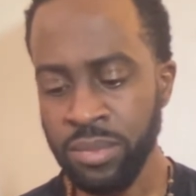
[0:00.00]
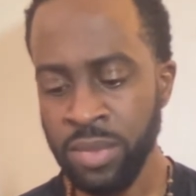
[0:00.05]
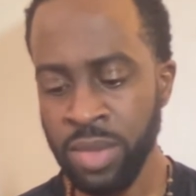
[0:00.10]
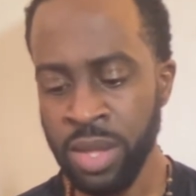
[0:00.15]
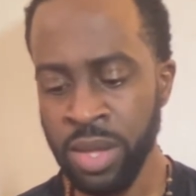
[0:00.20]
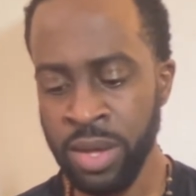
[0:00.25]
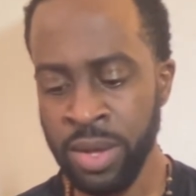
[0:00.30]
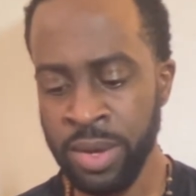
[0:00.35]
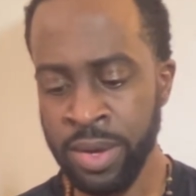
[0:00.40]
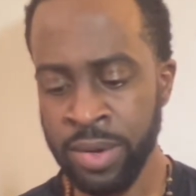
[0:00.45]

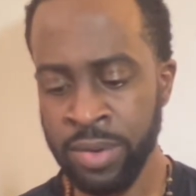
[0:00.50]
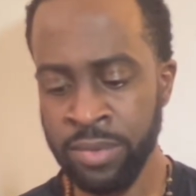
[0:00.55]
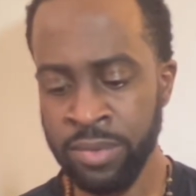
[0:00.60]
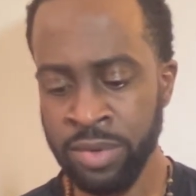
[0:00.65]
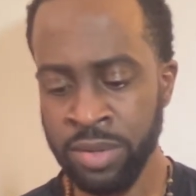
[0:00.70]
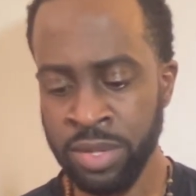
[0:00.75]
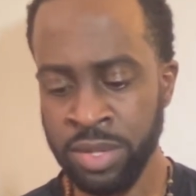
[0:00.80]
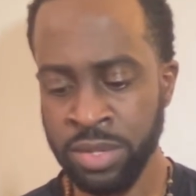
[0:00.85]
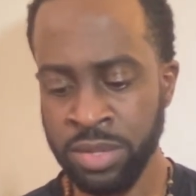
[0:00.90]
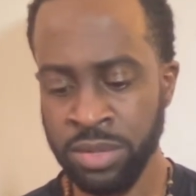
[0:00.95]
For
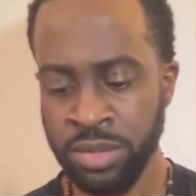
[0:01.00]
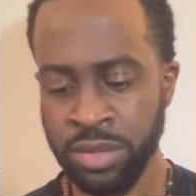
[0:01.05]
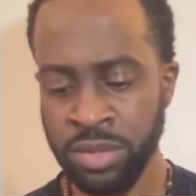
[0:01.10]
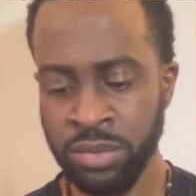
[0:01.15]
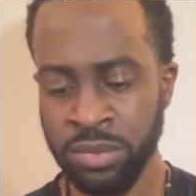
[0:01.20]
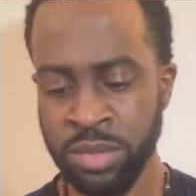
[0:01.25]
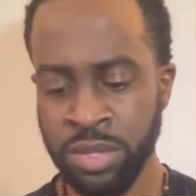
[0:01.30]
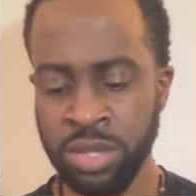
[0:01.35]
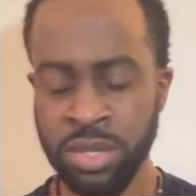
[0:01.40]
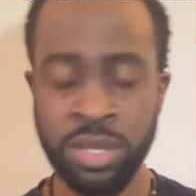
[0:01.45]
this
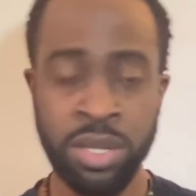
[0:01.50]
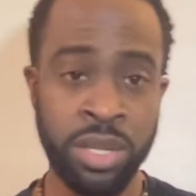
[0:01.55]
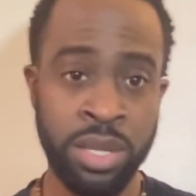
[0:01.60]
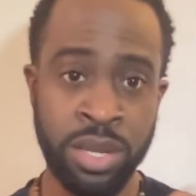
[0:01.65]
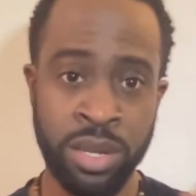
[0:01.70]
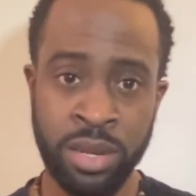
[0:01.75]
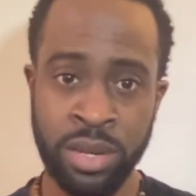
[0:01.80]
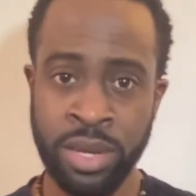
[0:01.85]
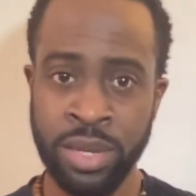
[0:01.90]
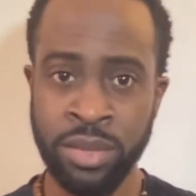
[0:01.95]
situation,
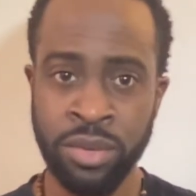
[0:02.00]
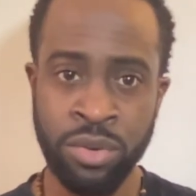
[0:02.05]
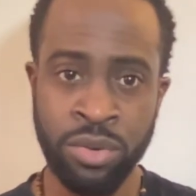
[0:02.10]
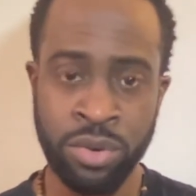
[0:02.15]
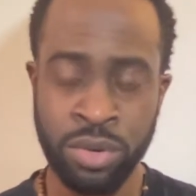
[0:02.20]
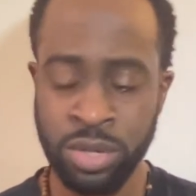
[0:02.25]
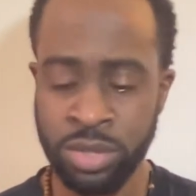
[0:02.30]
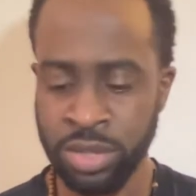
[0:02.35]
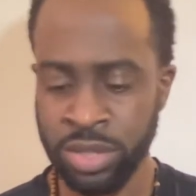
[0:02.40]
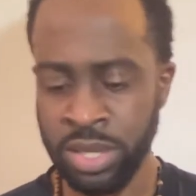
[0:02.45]
then like the
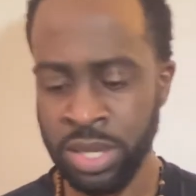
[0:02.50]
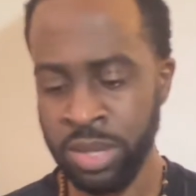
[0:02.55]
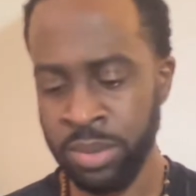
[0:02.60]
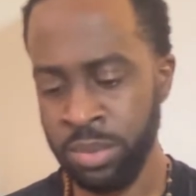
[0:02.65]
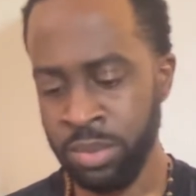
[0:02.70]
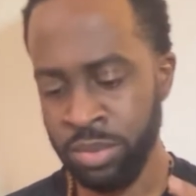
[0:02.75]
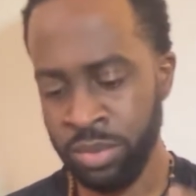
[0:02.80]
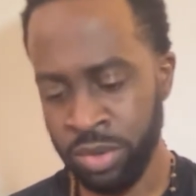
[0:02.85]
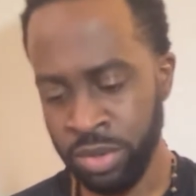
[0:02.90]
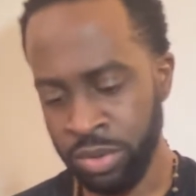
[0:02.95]
order type, you
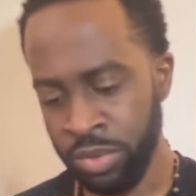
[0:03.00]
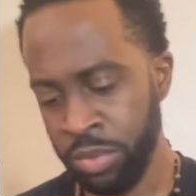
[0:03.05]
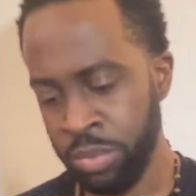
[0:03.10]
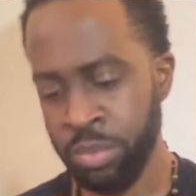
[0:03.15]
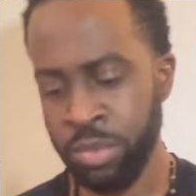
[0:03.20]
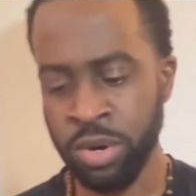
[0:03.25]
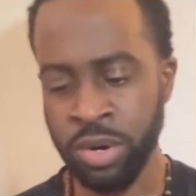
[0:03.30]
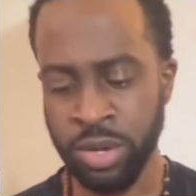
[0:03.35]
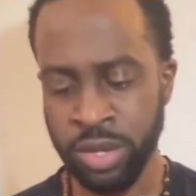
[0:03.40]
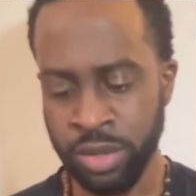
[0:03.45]
want to do
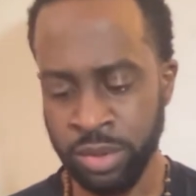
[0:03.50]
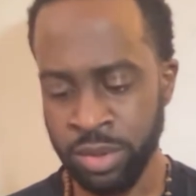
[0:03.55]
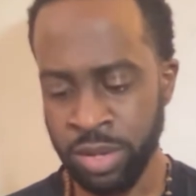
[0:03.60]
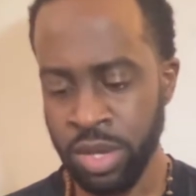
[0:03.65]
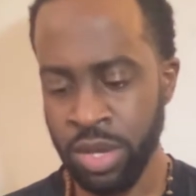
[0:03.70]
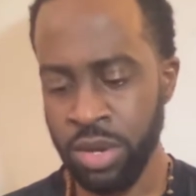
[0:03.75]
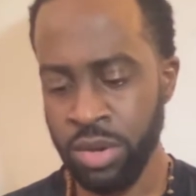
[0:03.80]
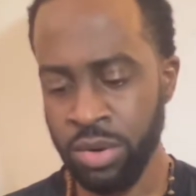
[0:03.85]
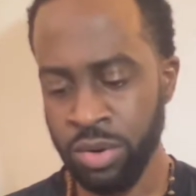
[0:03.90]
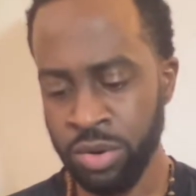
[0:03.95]
market
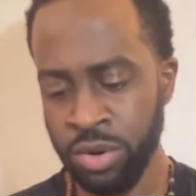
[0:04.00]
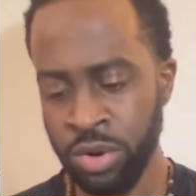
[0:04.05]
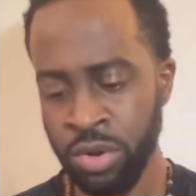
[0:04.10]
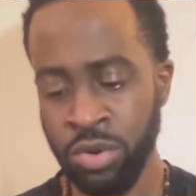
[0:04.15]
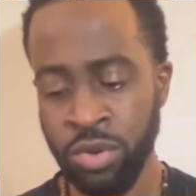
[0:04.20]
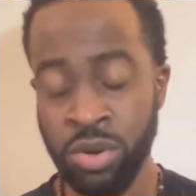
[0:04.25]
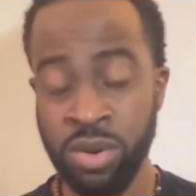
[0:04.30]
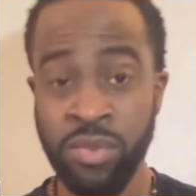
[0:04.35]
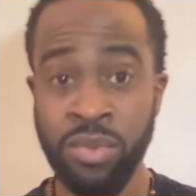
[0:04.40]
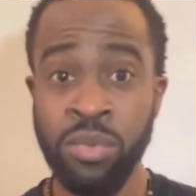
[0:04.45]
order,
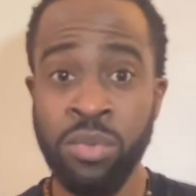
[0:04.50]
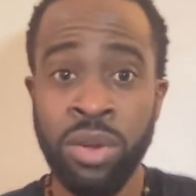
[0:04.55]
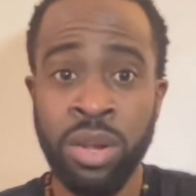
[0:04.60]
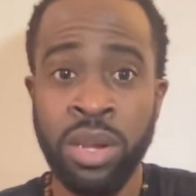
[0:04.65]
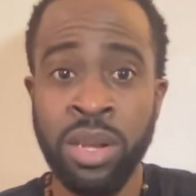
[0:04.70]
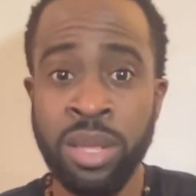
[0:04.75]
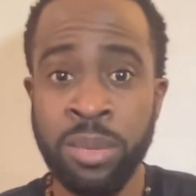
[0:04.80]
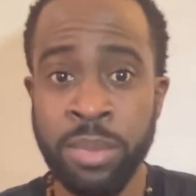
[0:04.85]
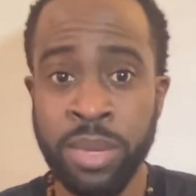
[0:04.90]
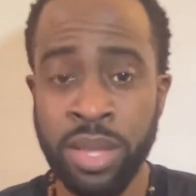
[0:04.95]
or if you want to
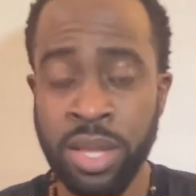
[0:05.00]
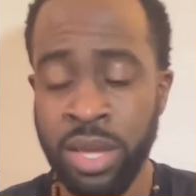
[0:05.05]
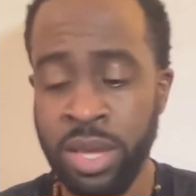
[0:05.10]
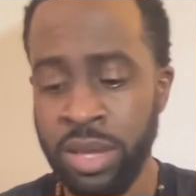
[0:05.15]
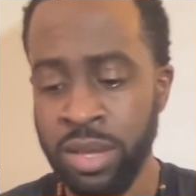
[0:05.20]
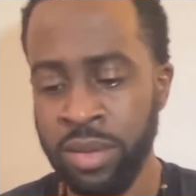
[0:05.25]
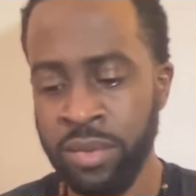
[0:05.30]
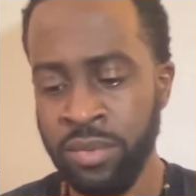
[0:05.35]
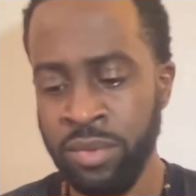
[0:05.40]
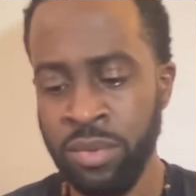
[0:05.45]
limit that,
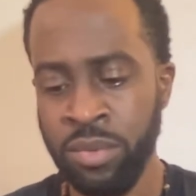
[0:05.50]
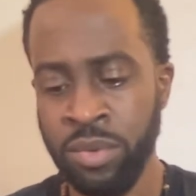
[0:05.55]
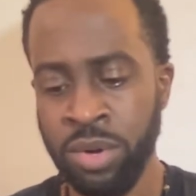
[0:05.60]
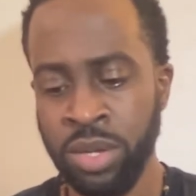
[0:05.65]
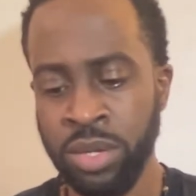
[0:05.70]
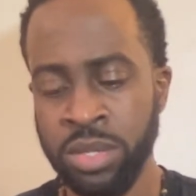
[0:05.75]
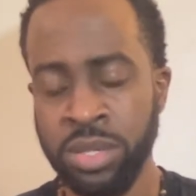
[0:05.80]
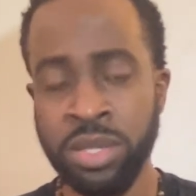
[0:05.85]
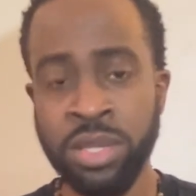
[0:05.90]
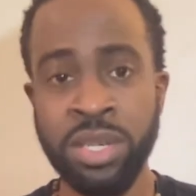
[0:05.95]
if you want to
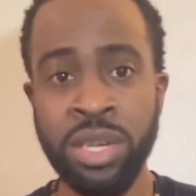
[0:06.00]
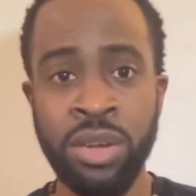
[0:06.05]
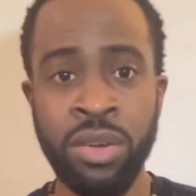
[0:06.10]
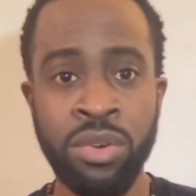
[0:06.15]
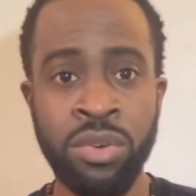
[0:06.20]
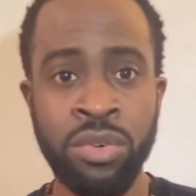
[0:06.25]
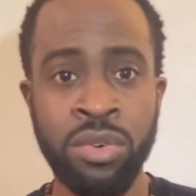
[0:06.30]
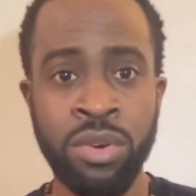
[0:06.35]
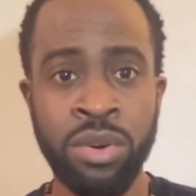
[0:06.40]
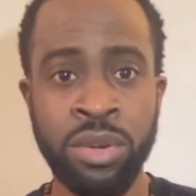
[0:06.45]
just set an
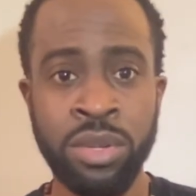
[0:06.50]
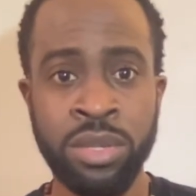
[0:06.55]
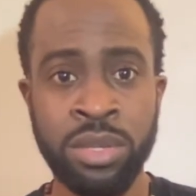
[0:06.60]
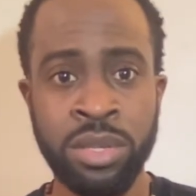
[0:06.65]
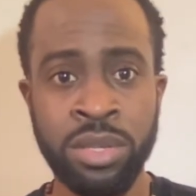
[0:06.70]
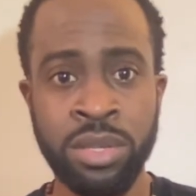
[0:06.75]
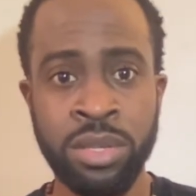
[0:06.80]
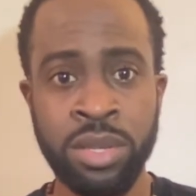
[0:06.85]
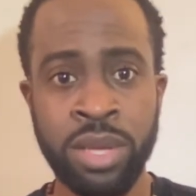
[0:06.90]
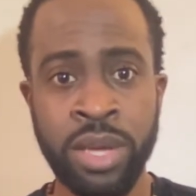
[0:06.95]
order
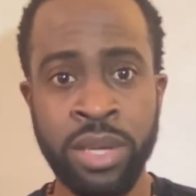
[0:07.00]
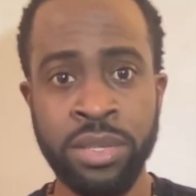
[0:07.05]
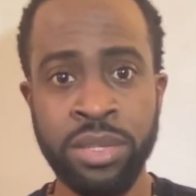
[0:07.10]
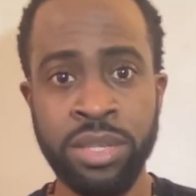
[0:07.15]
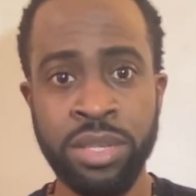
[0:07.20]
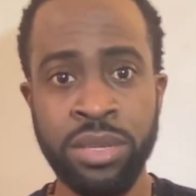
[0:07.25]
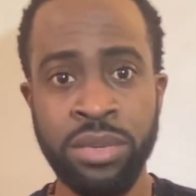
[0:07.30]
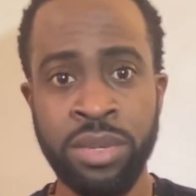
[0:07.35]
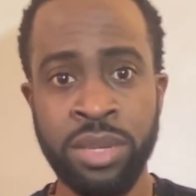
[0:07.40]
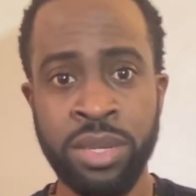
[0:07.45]
to
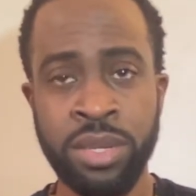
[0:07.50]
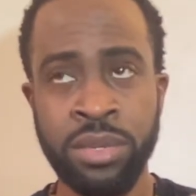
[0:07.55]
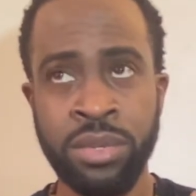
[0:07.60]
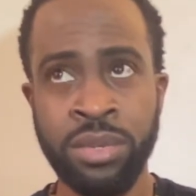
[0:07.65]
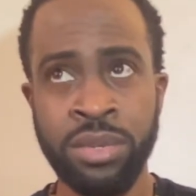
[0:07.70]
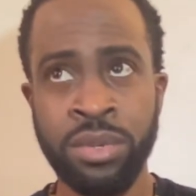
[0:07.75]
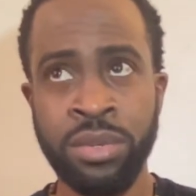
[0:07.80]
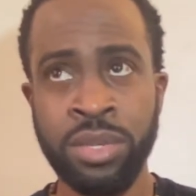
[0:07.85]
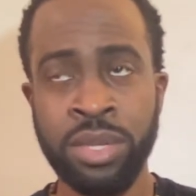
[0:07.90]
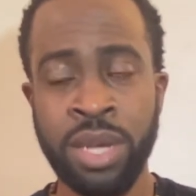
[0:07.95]
execute at a
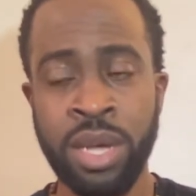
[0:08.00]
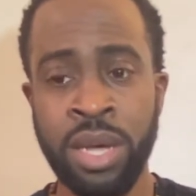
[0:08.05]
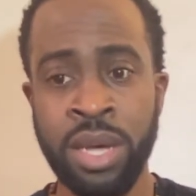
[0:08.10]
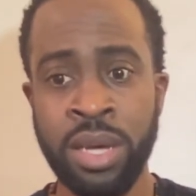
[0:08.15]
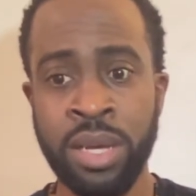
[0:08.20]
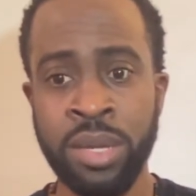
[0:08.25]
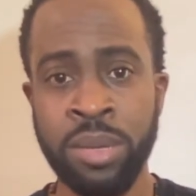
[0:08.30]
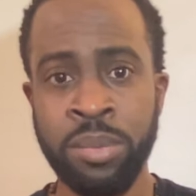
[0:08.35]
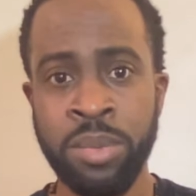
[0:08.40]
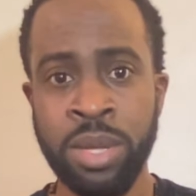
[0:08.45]
certain
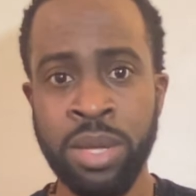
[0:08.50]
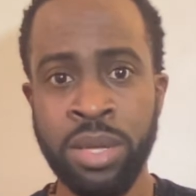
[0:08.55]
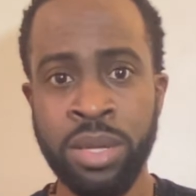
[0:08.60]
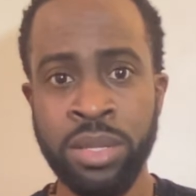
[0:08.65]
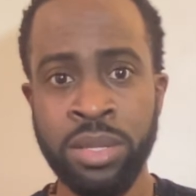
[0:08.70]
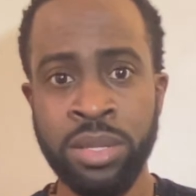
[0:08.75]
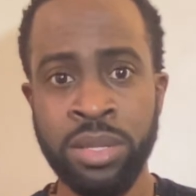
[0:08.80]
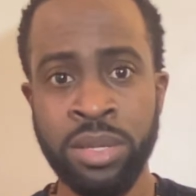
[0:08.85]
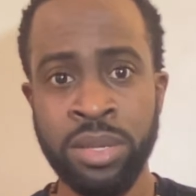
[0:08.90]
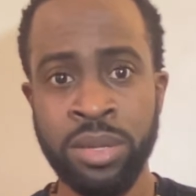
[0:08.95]
time
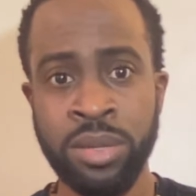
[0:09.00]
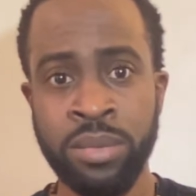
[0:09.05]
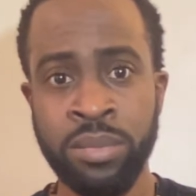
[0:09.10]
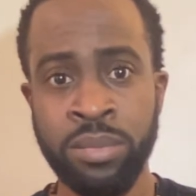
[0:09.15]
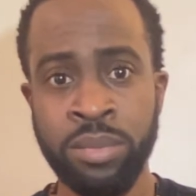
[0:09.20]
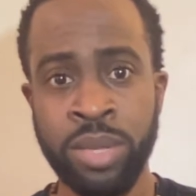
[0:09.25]
to